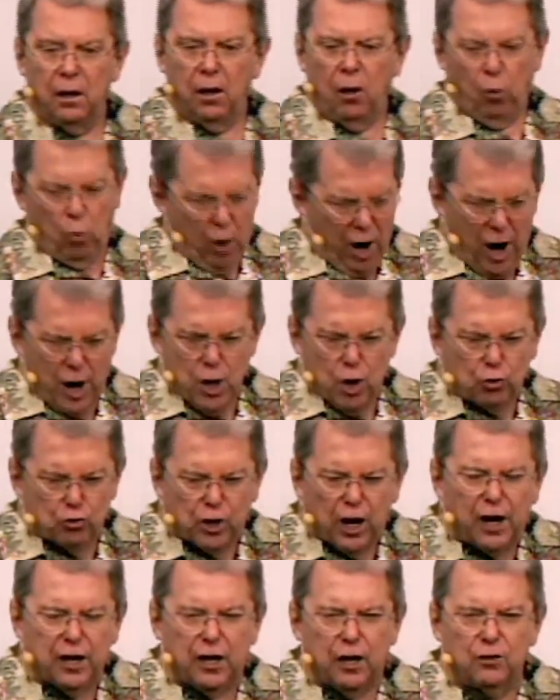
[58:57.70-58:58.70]
why are you
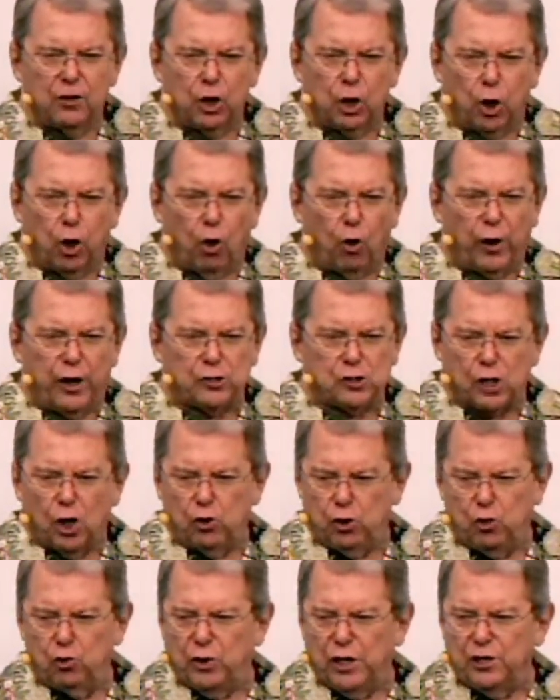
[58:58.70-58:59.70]
taking the glory as though
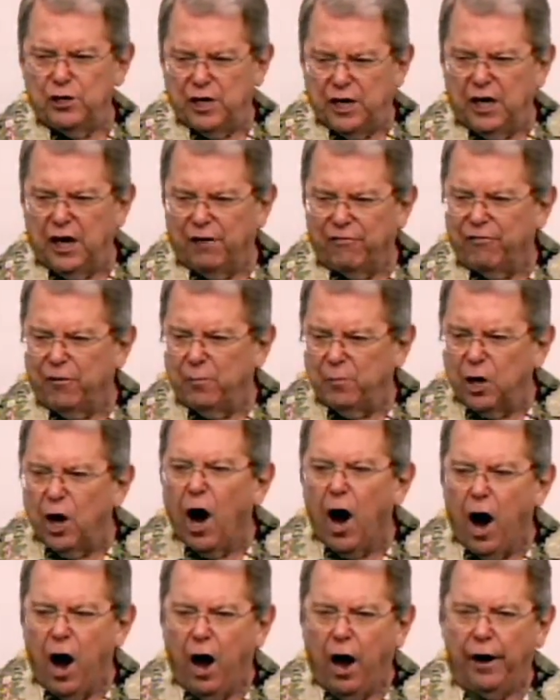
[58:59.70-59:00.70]
you didn't get it from
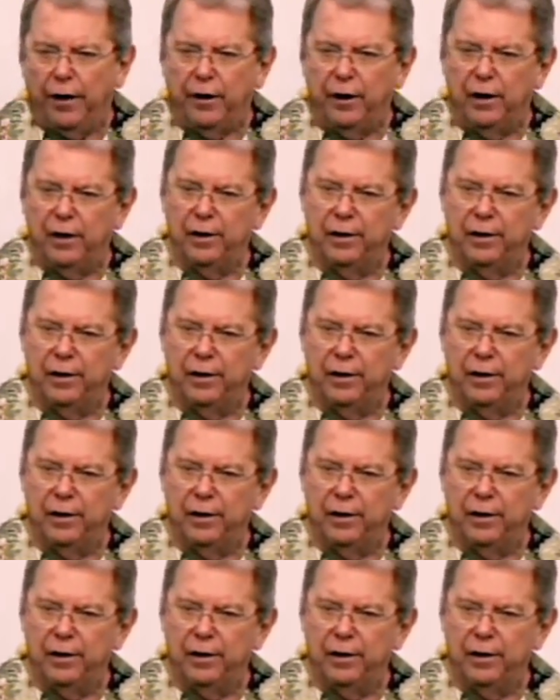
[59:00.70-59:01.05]
God?